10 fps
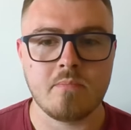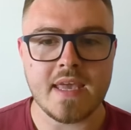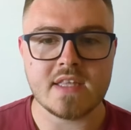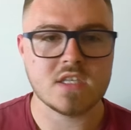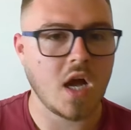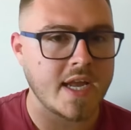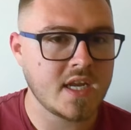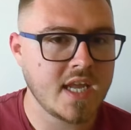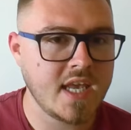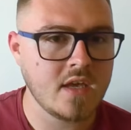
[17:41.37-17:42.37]
means I
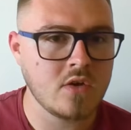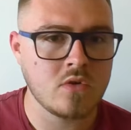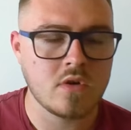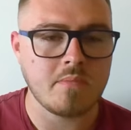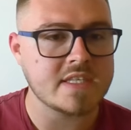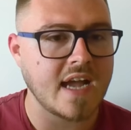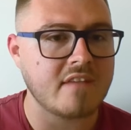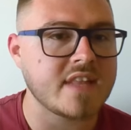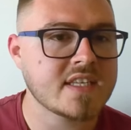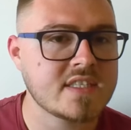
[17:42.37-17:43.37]
can heal, means I
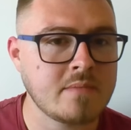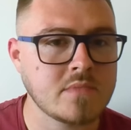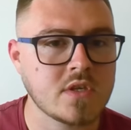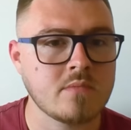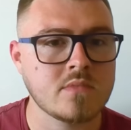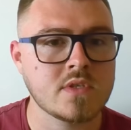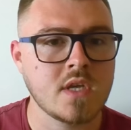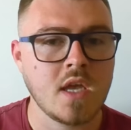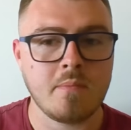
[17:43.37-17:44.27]
have less symptoms,